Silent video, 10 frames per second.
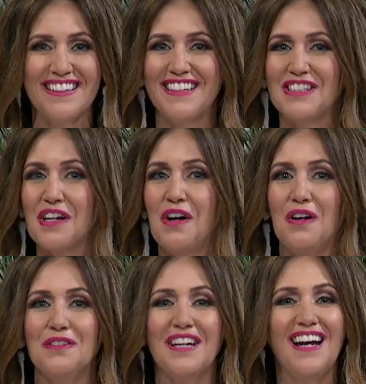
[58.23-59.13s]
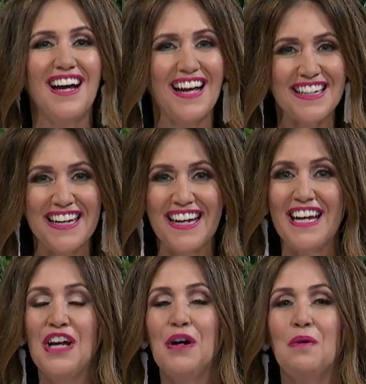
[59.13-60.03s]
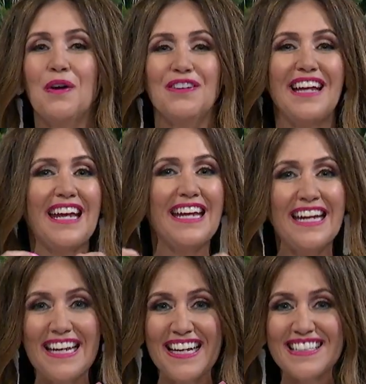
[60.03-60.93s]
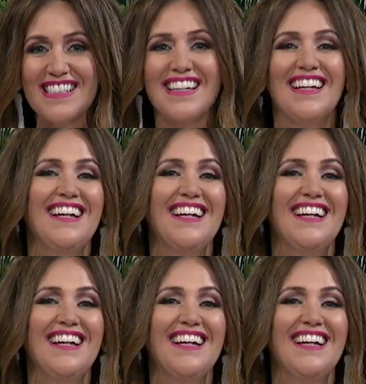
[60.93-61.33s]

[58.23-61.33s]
it's called honey, we're to eat it.